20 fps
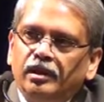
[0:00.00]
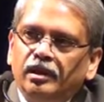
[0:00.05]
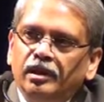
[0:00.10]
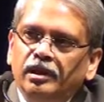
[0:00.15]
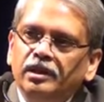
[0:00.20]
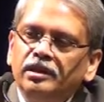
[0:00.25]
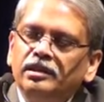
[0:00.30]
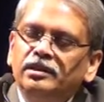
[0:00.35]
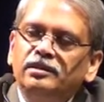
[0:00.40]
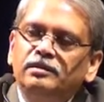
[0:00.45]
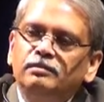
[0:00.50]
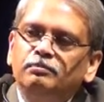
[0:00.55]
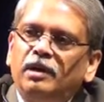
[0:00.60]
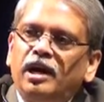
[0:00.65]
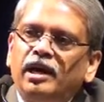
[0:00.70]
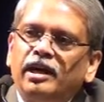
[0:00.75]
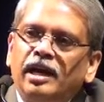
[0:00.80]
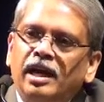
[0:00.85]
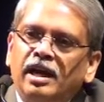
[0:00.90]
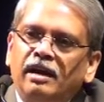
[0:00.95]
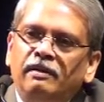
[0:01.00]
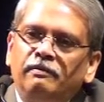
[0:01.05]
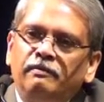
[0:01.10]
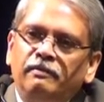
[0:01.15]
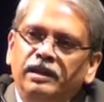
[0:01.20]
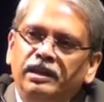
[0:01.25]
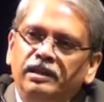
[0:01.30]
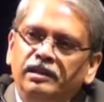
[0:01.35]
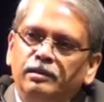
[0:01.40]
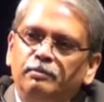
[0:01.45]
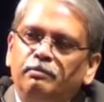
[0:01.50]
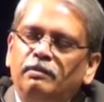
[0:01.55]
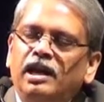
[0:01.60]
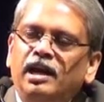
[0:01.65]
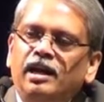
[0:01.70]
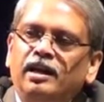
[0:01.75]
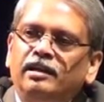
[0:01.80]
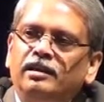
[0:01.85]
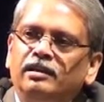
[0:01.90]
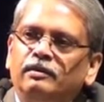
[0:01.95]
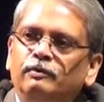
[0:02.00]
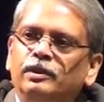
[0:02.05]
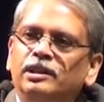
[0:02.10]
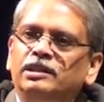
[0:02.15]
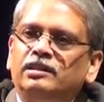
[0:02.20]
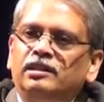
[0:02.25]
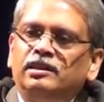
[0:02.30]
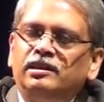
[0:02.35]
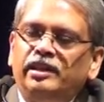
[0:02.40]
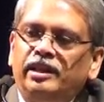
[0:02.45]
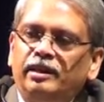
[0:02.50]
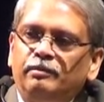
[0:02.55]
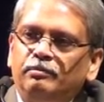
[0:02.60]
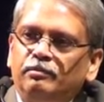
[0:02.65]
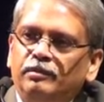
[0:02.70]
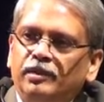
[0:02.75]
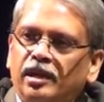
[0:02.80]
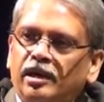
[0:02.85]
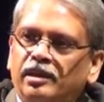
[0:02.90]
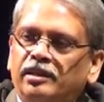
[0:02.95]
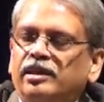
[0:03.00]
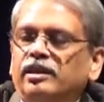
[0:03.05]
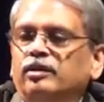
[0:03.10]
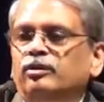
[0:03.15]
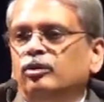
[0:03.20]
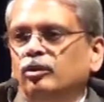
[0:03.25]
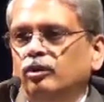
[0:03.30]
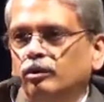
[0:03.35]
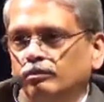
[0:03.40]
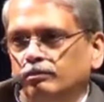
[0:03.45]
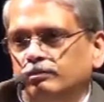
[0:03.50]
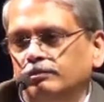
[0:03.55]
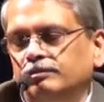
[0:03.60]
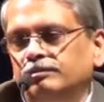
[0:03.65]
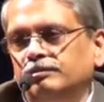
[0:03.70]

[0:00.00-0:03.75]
is by having the bank visit them at their home.